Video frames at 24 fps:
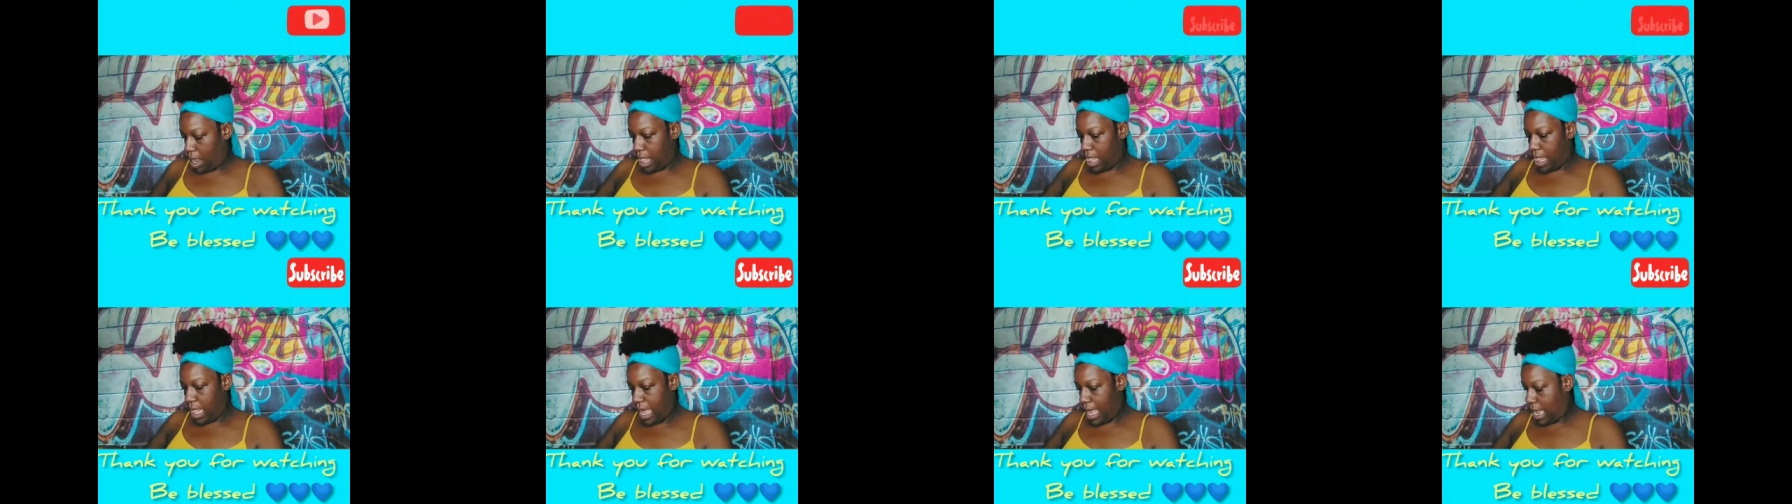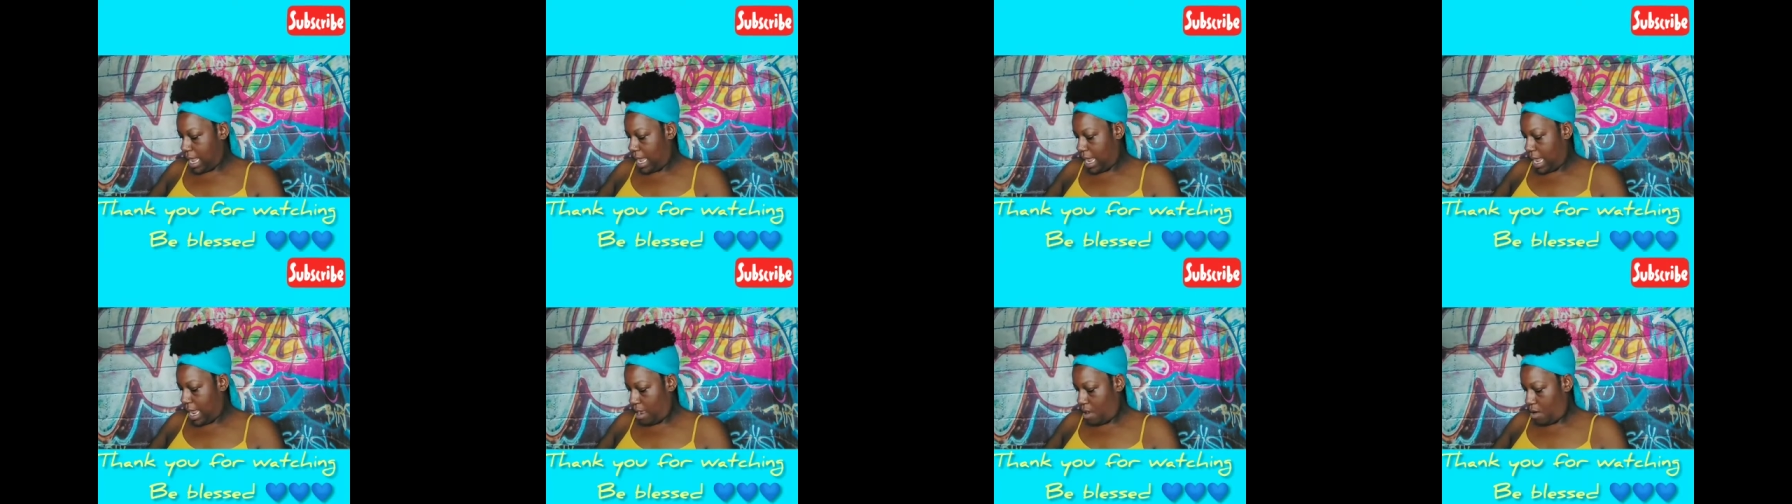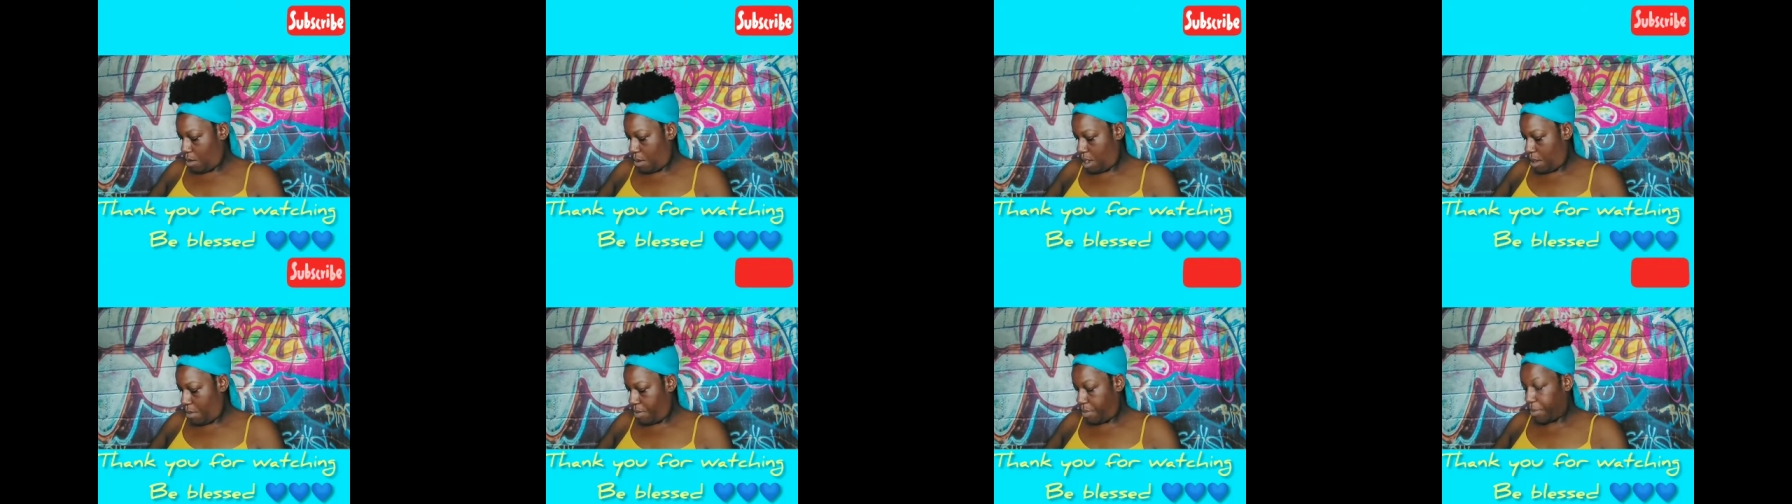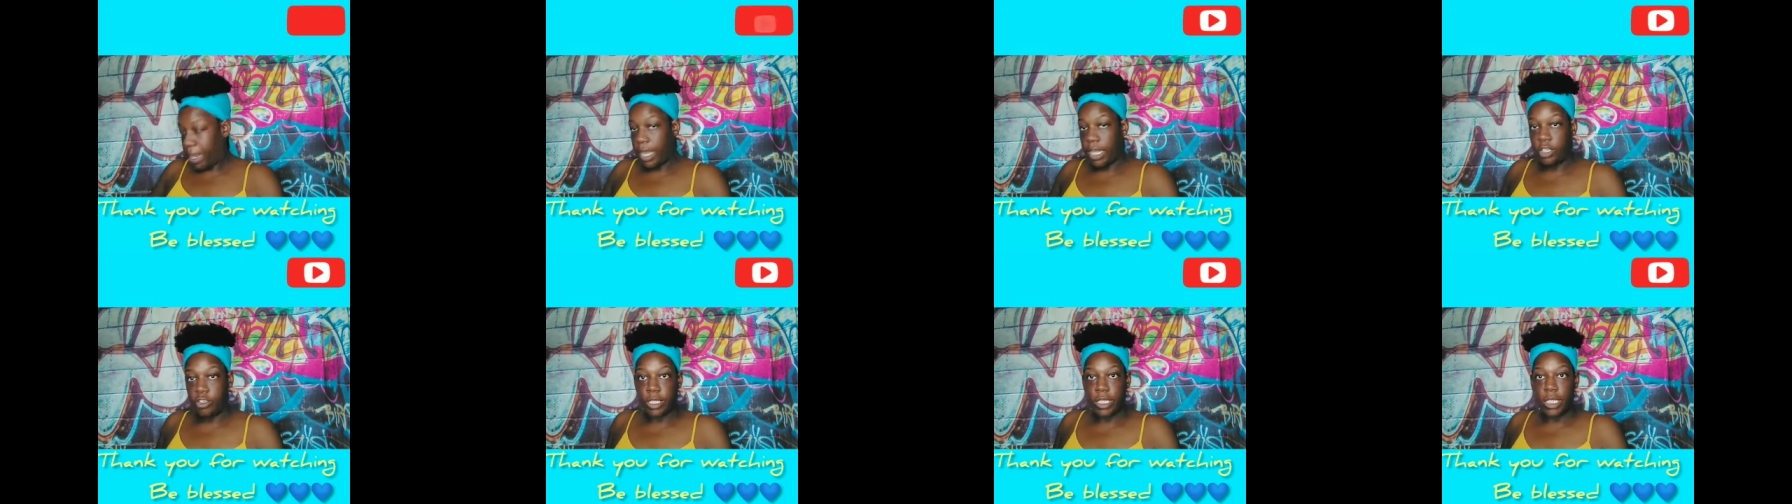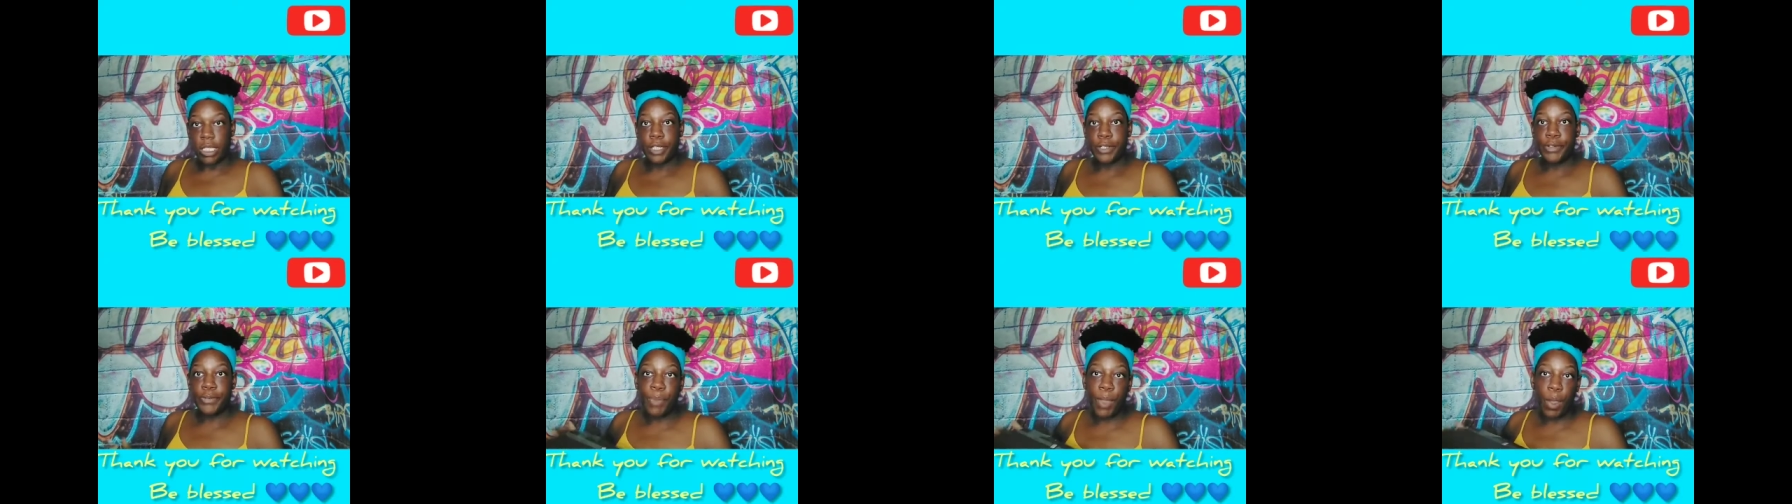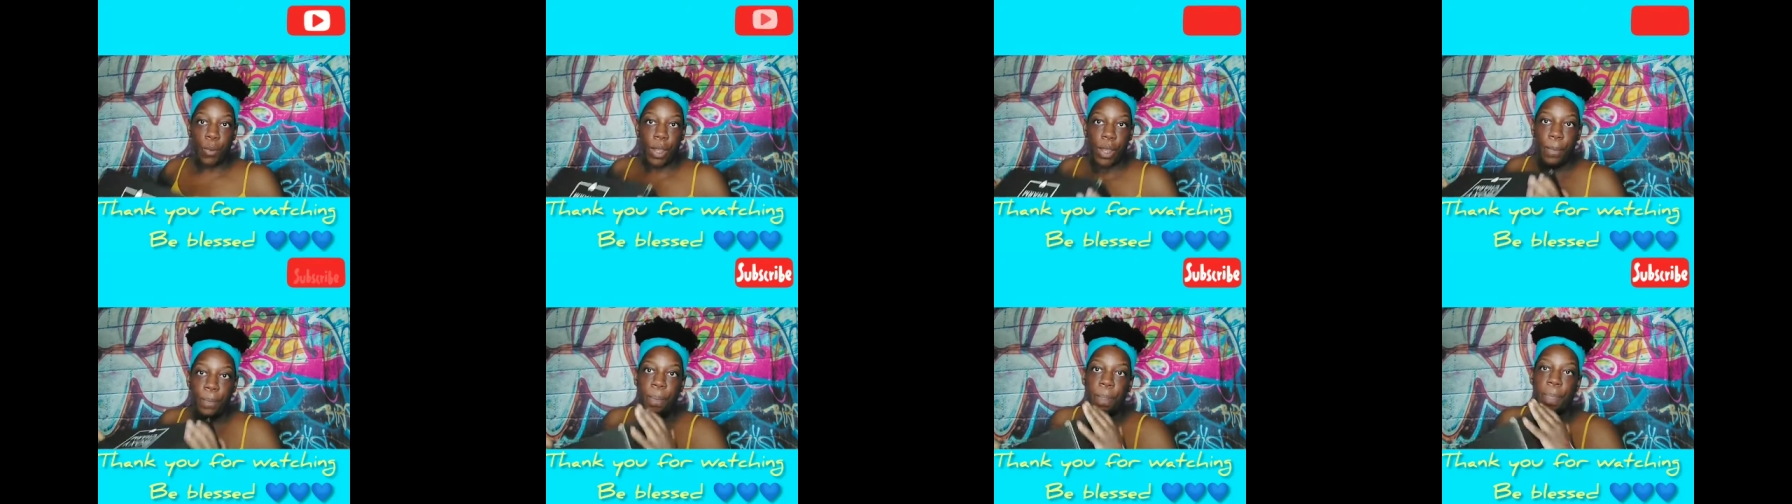A lot, a lot over my
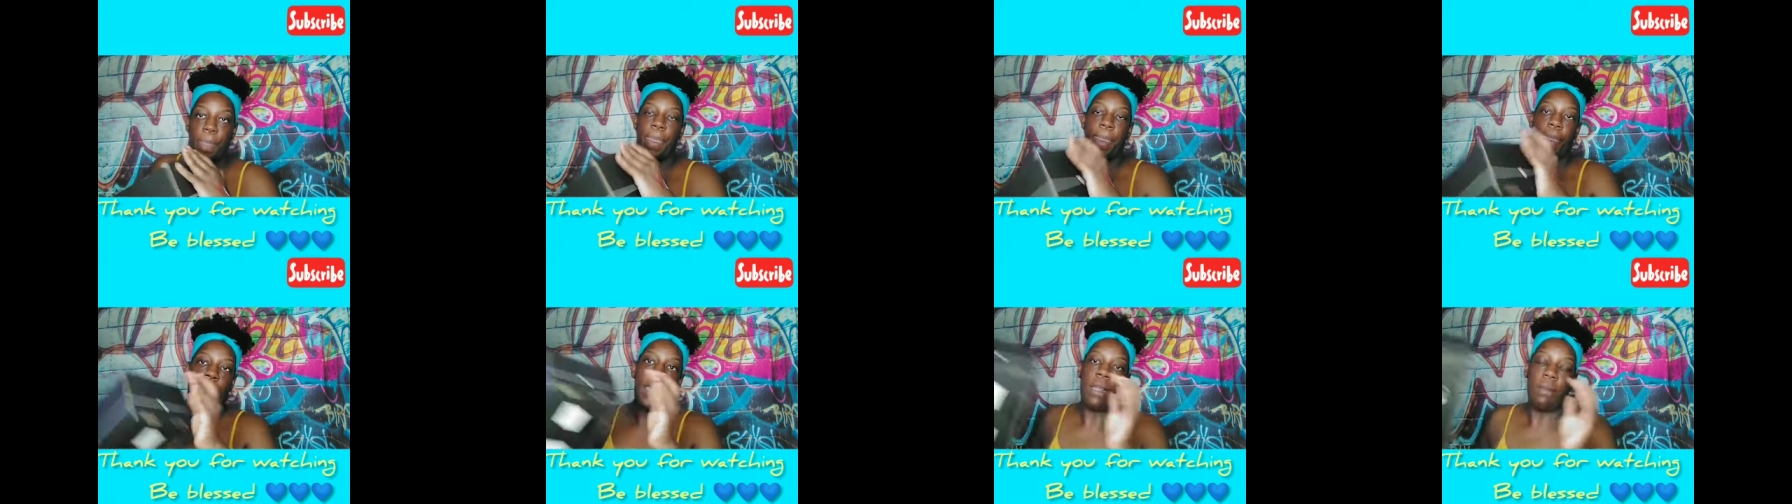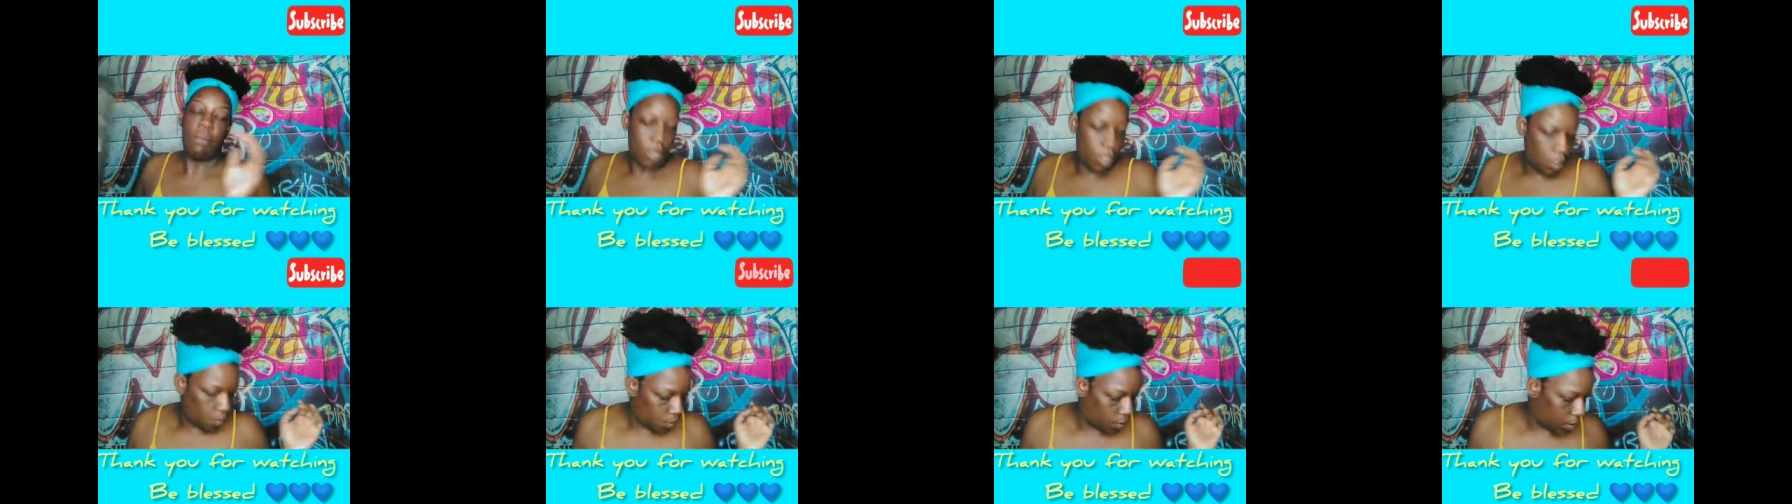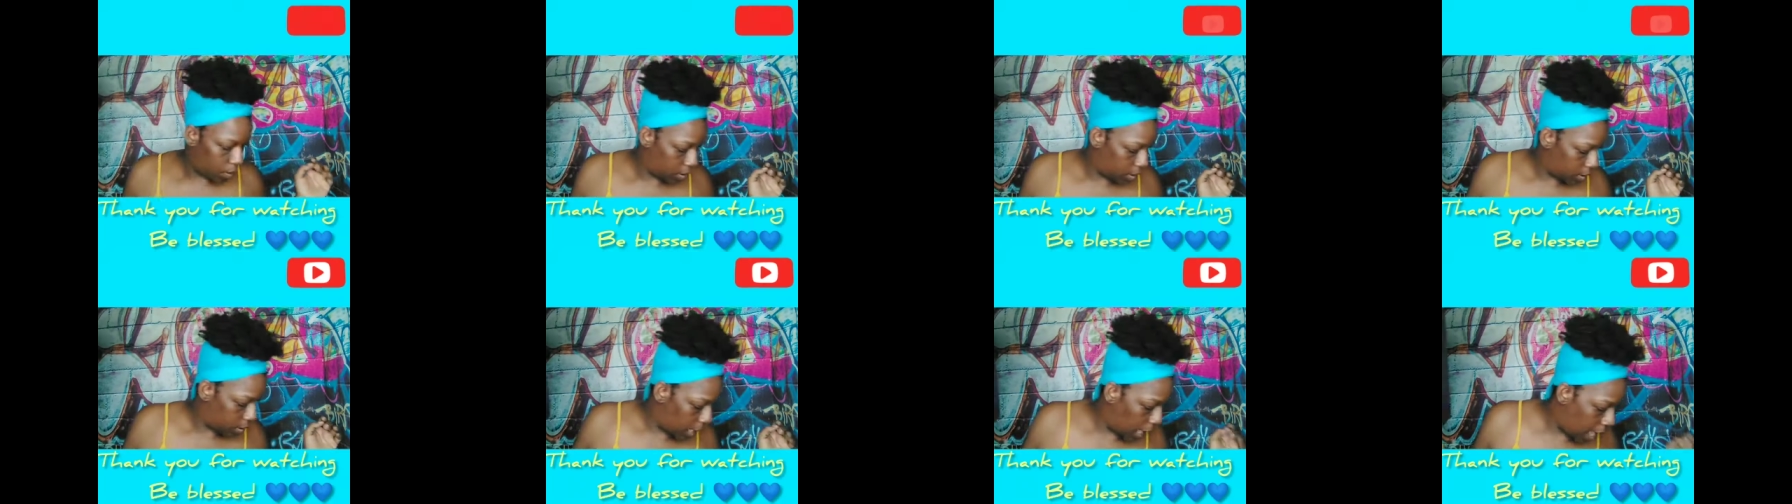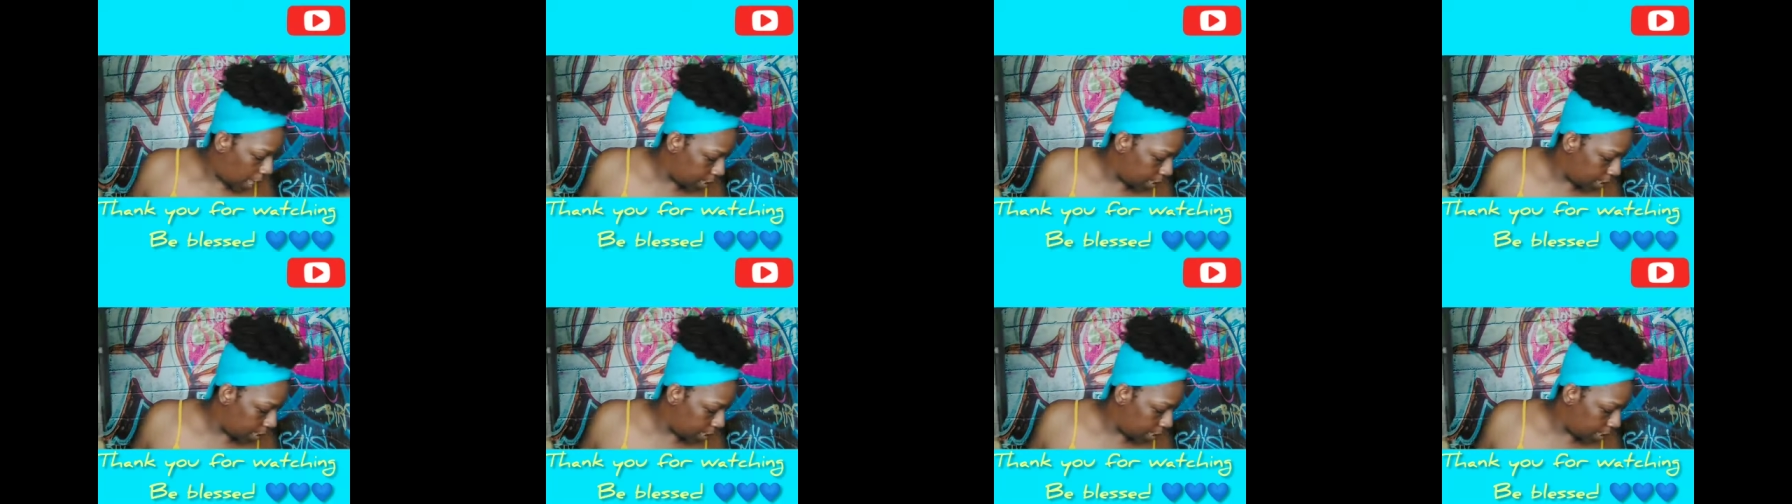Oh well. I use this.